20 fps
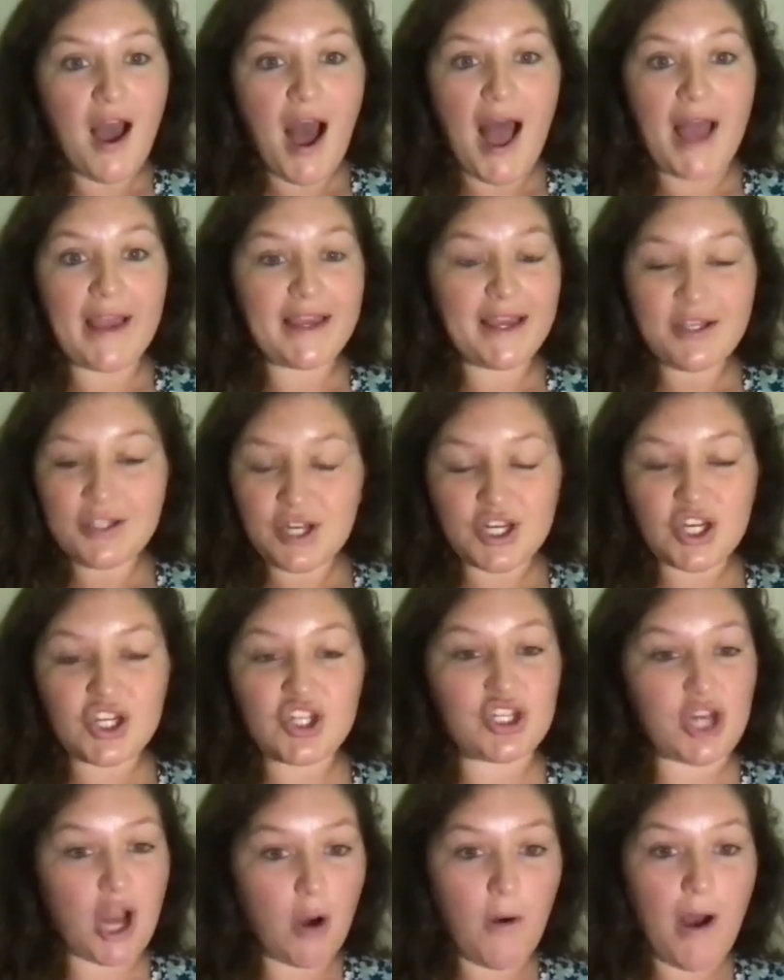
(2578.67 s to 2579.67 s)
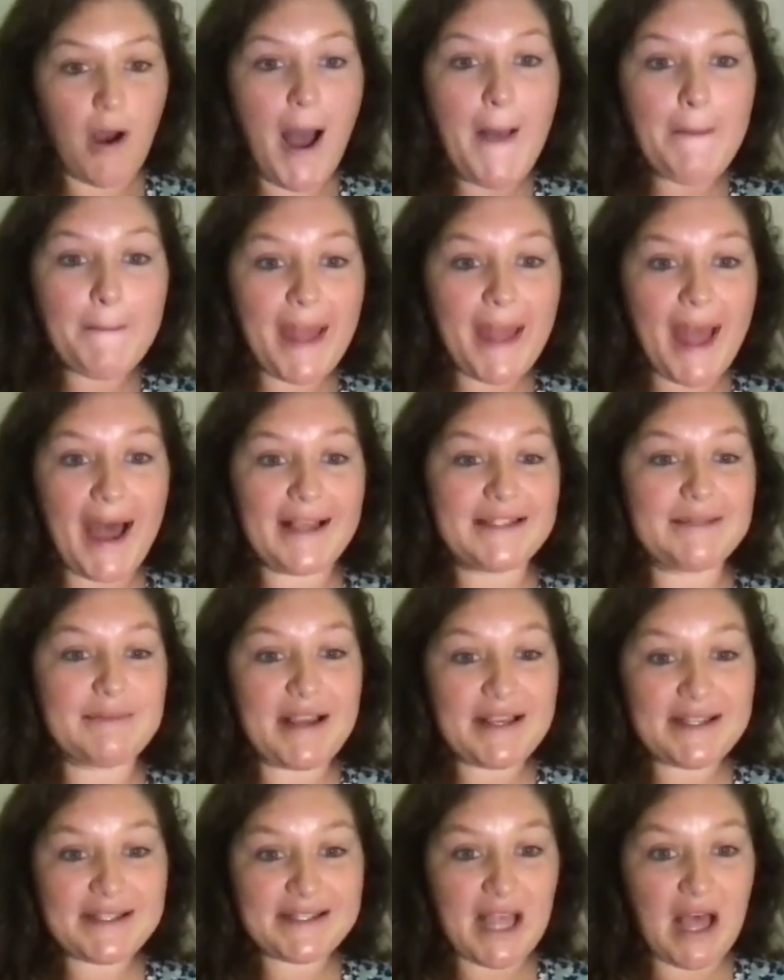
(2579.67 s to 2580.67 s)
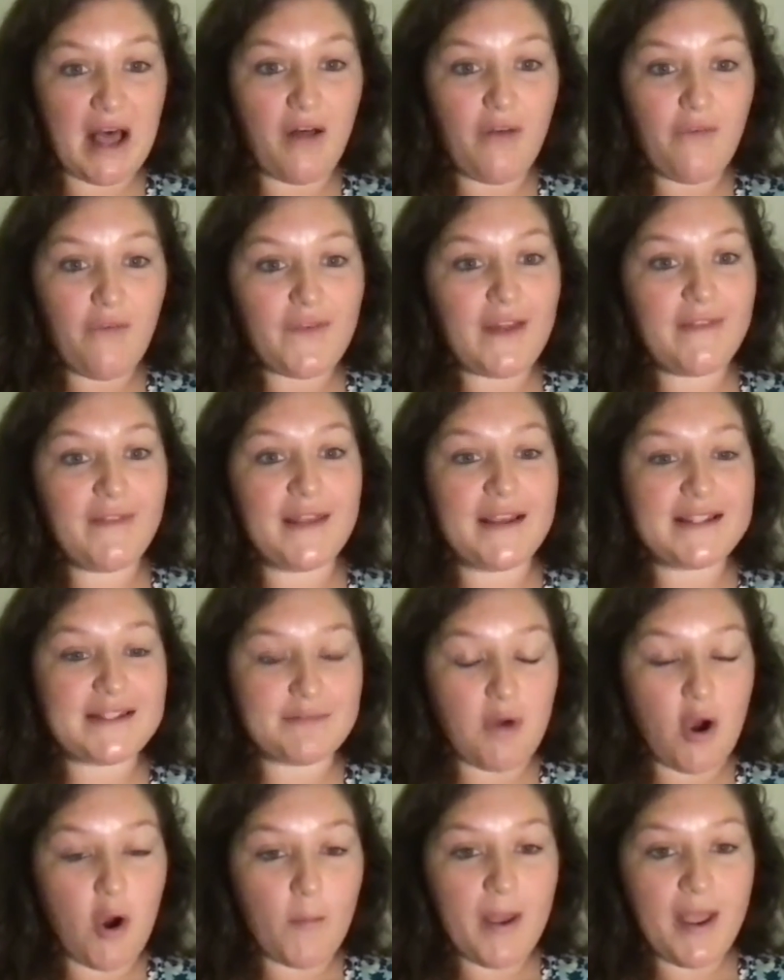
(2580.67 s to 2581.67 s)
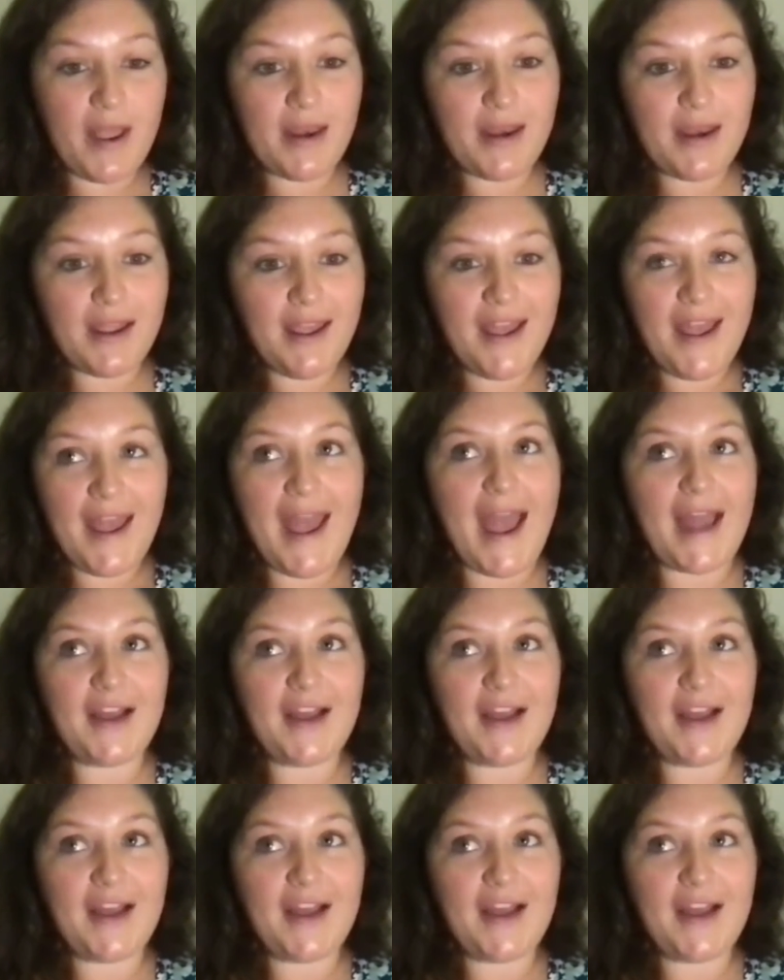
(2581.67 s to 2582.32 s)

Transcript: I can just show up as myself in this moment and